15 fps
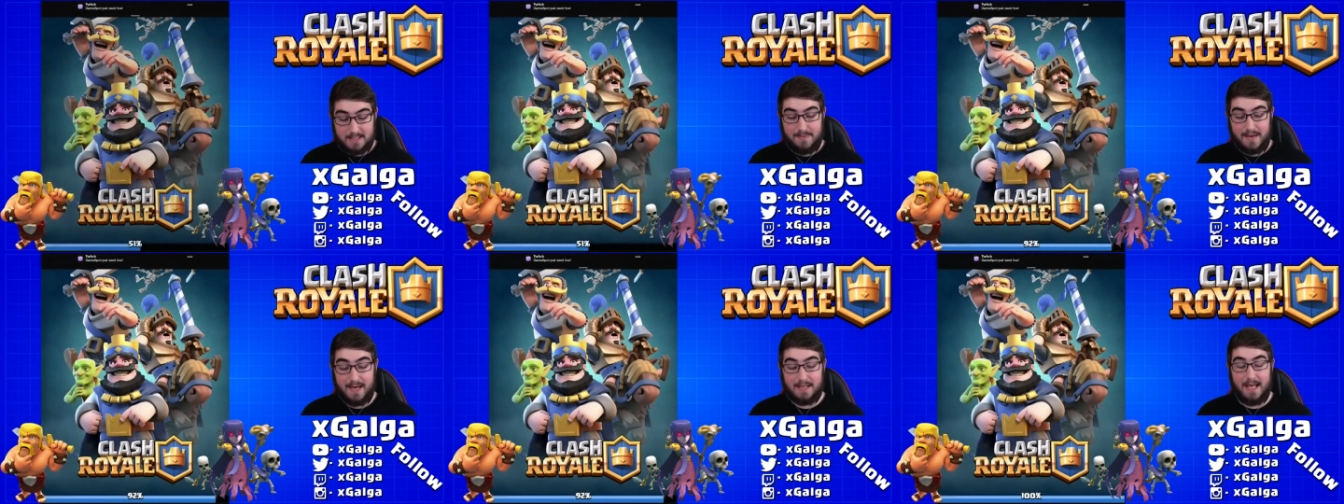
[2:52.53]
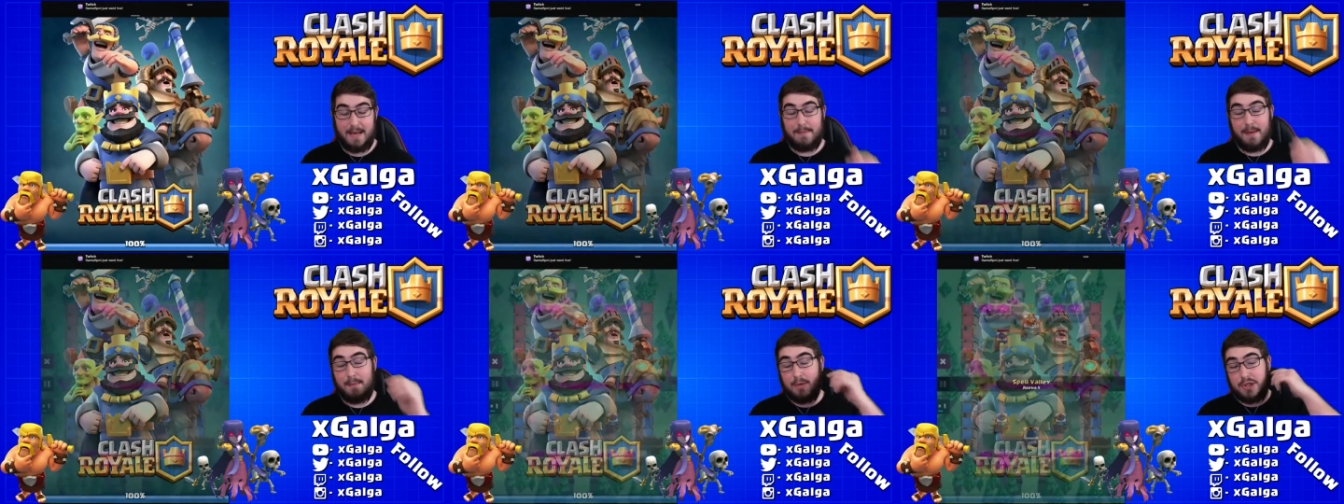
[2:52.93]
against my
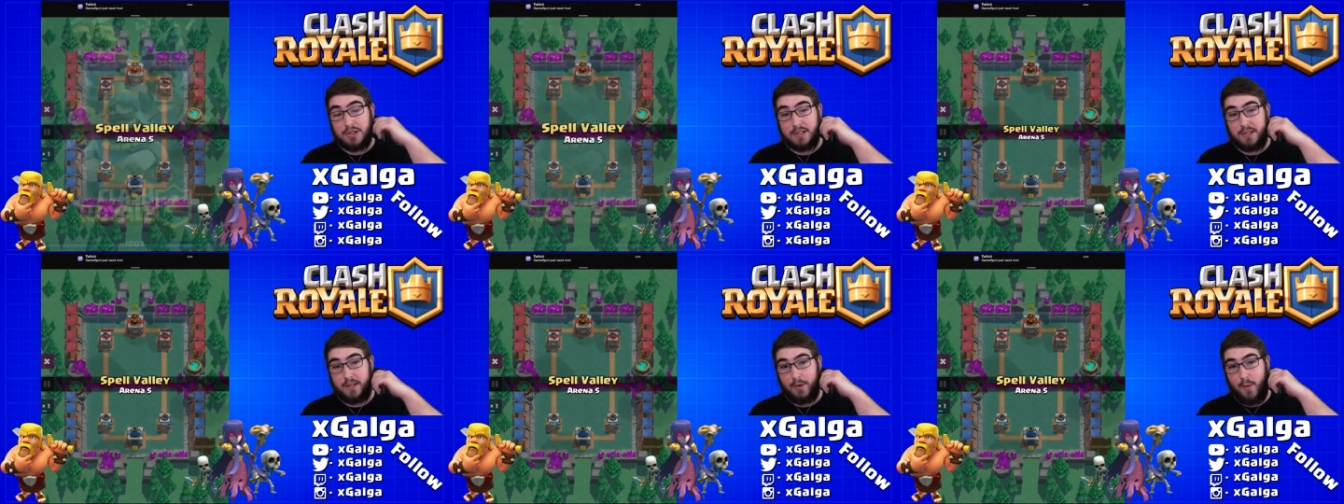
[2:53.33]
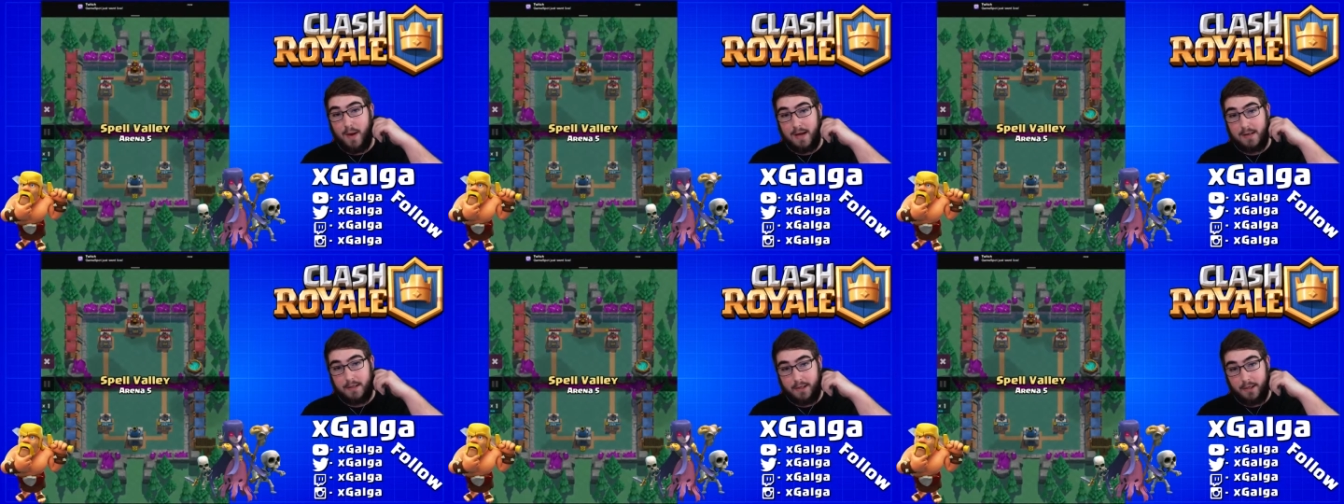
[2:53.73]
clan member just a little
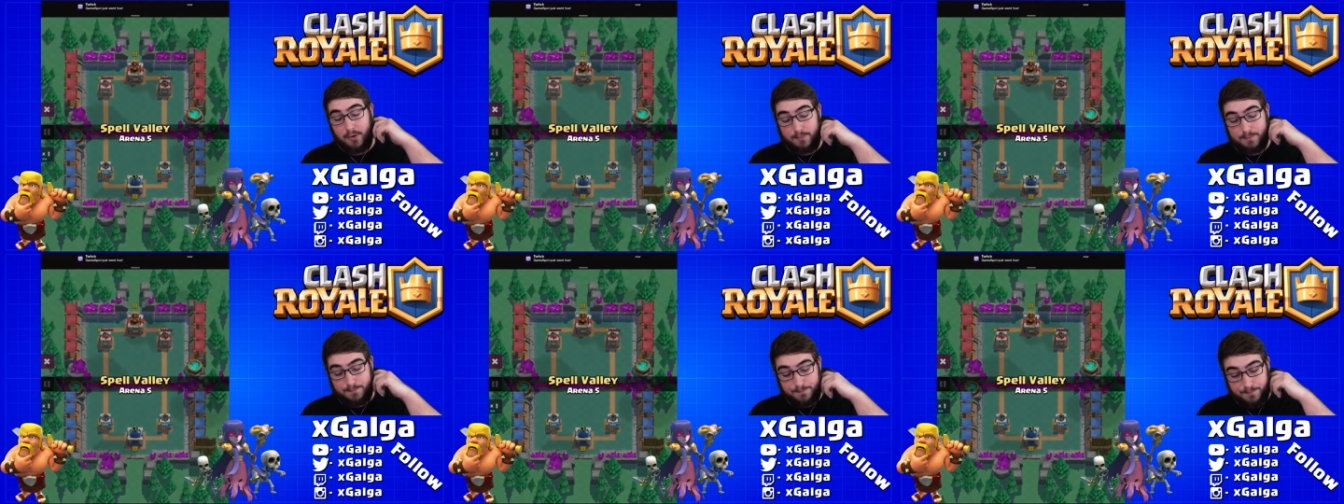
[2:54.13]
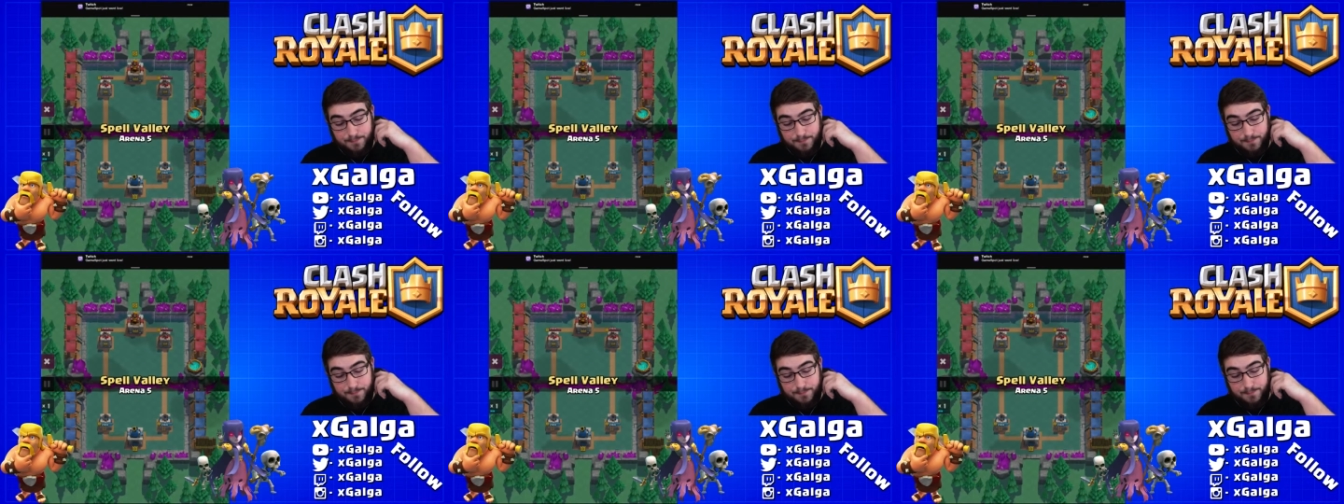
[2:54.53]
while ago.